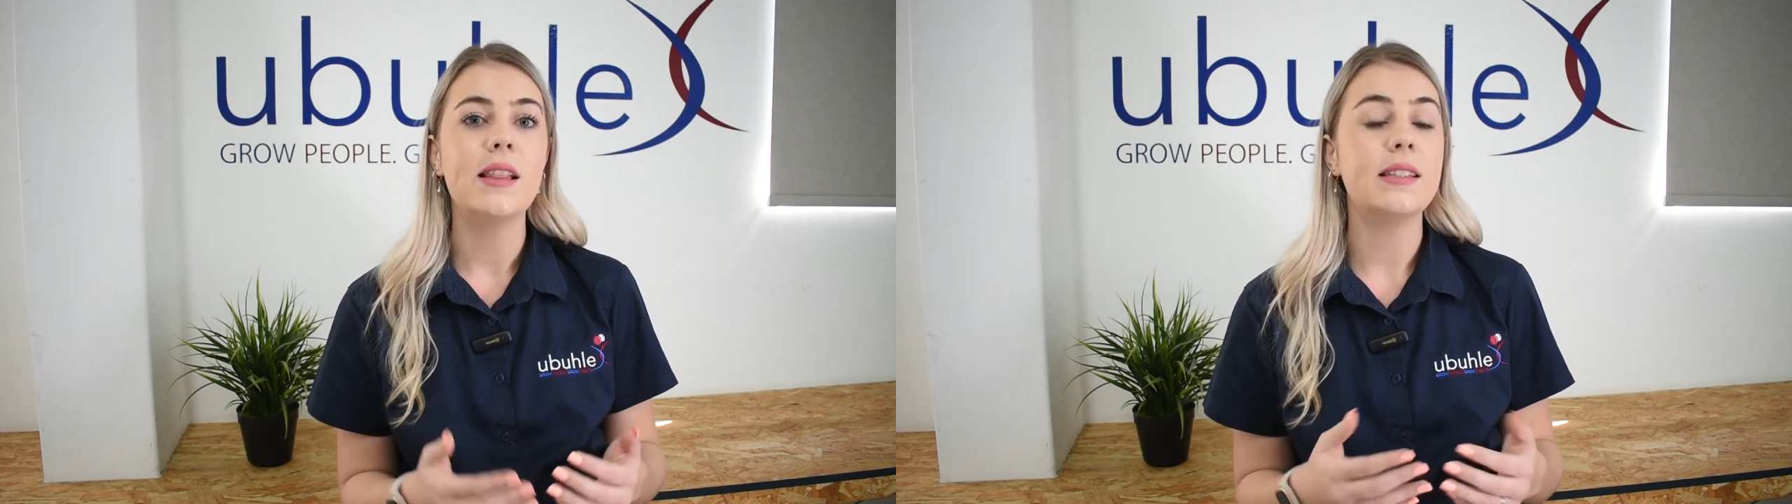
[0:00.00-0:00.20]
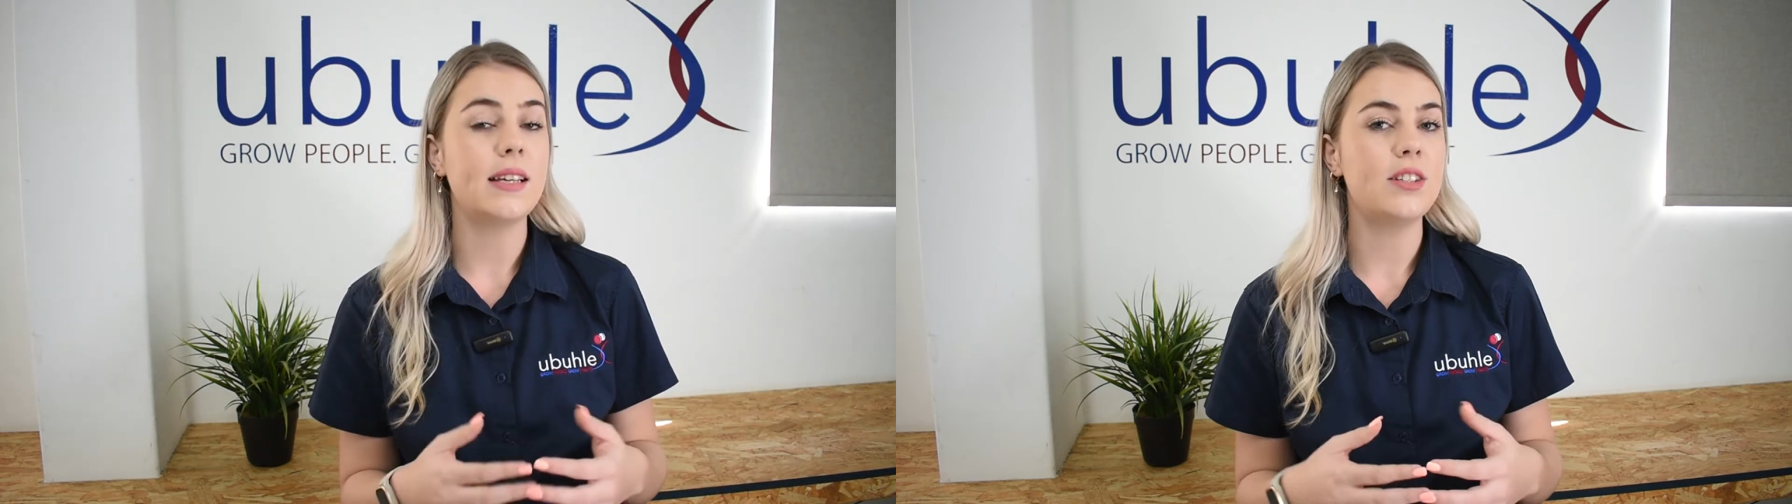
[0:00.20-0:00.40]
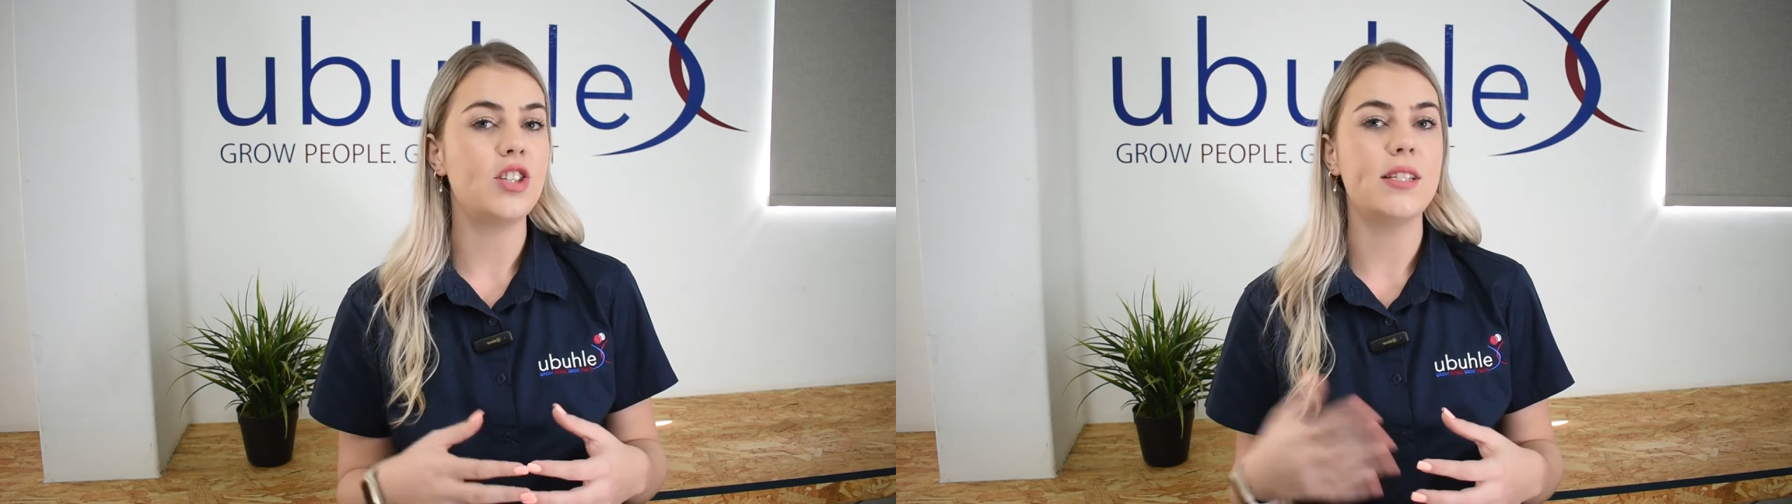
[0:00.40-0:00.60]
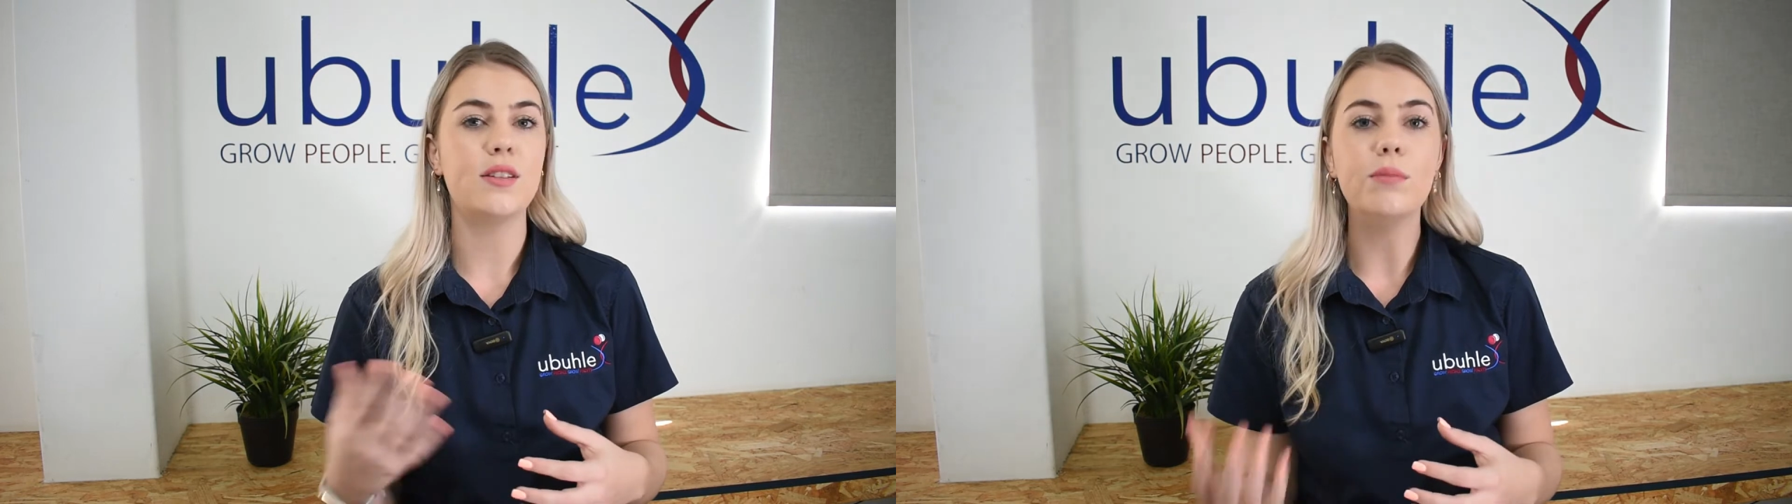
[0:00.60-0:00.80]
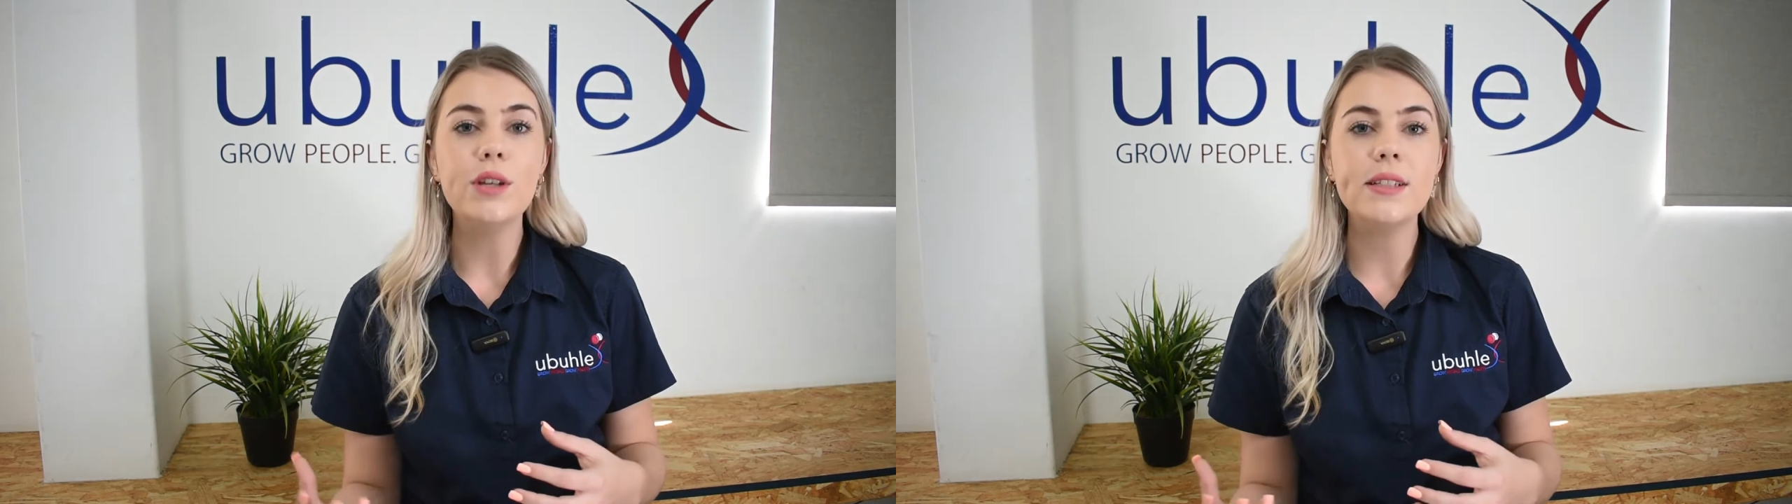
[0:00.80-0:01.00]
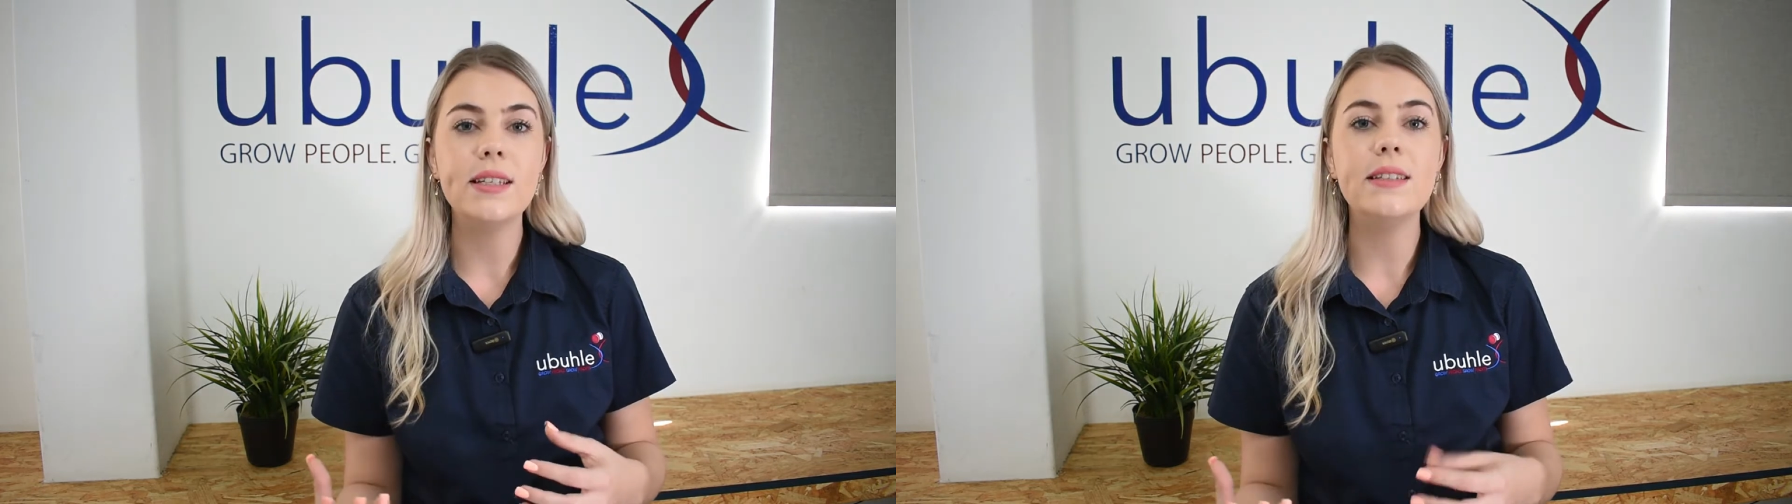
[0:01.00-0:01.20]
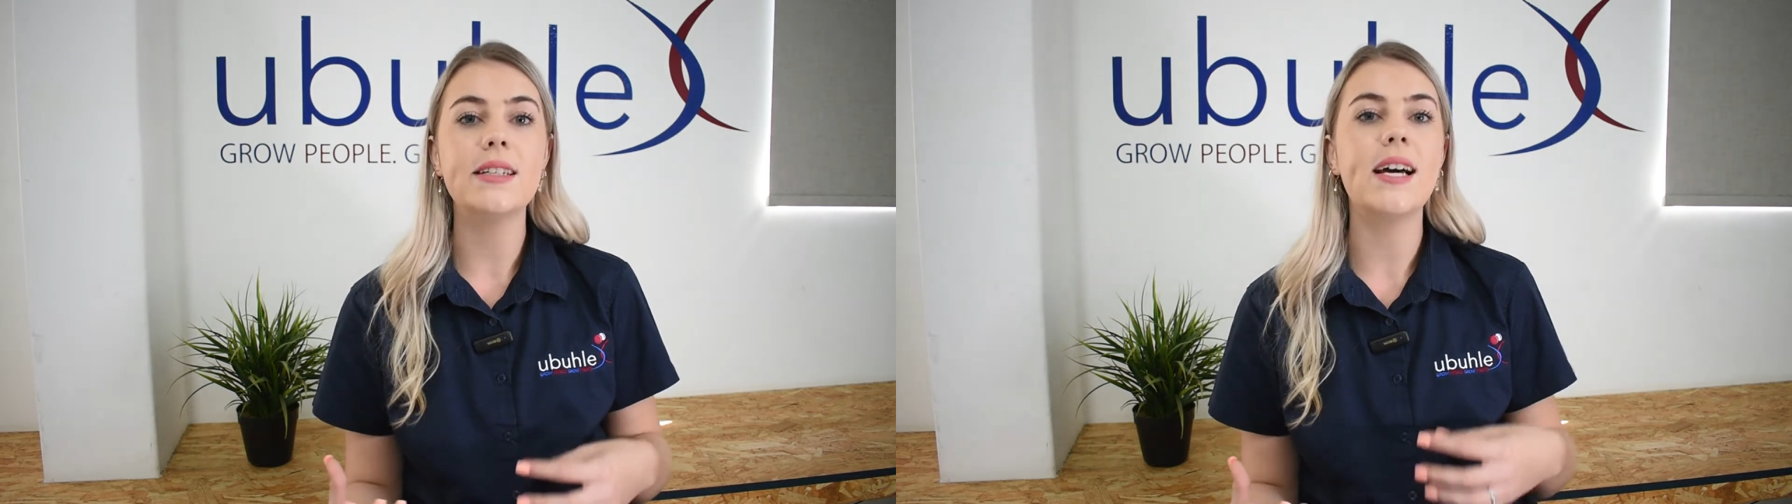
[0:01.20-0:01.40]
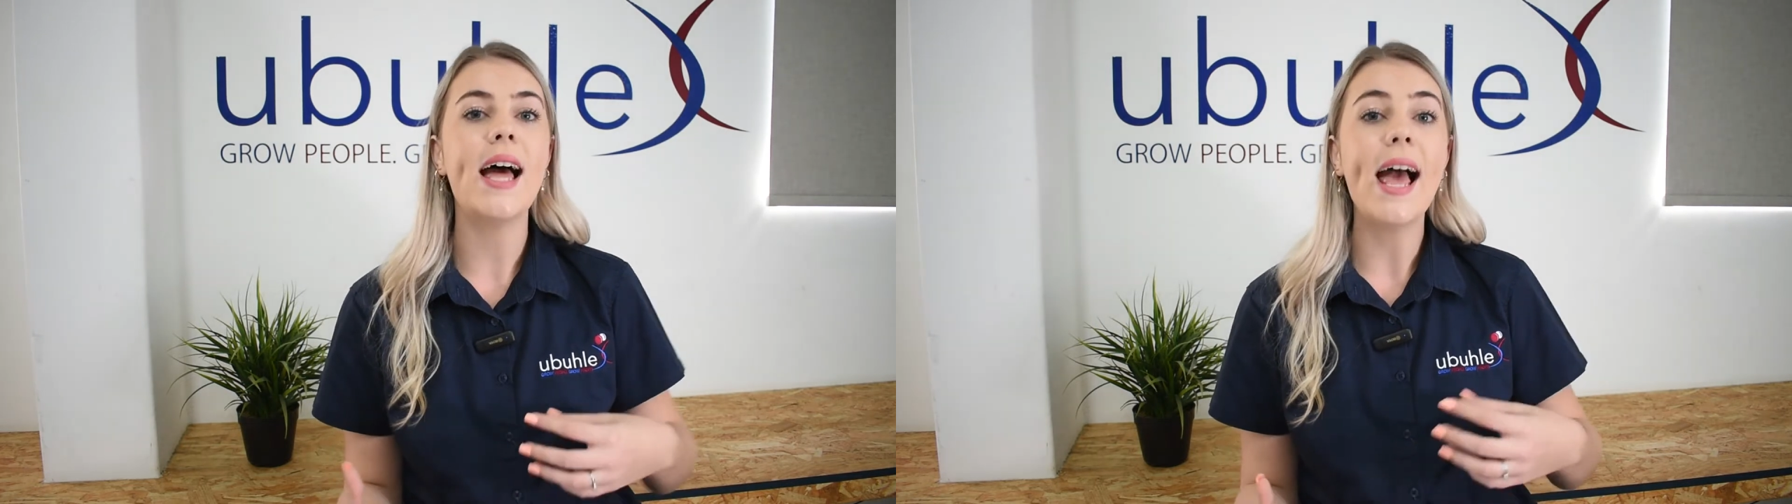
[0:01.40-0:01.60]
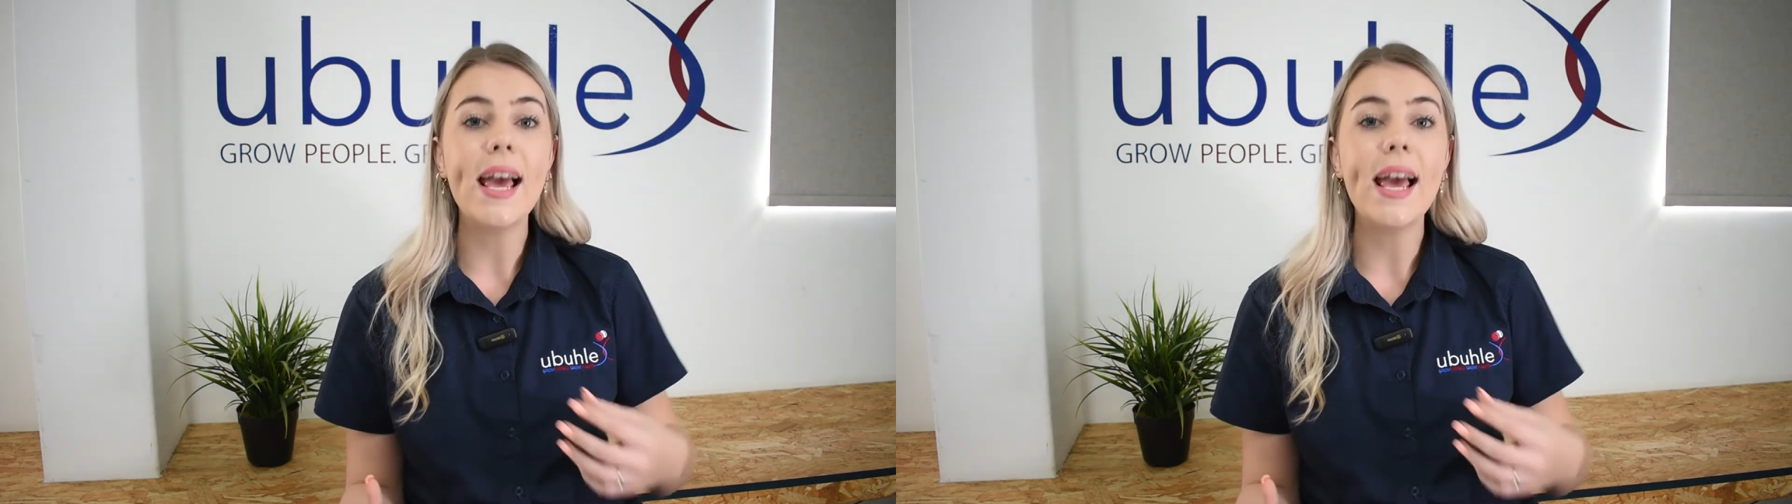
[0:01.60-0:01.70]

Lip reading: such as the MER CETA